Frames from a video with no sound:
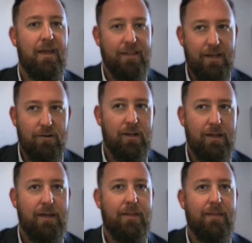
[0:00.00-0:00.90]

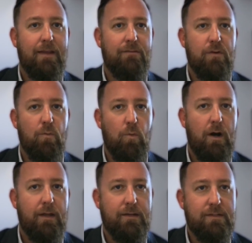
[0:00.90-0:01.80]
literally, and then if we
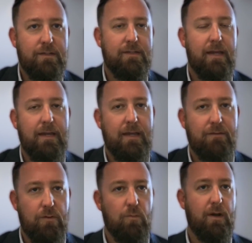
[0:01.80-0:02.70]
want
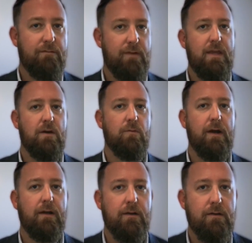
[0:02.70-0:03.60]
a video
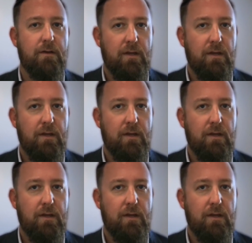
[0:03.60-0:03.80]
record,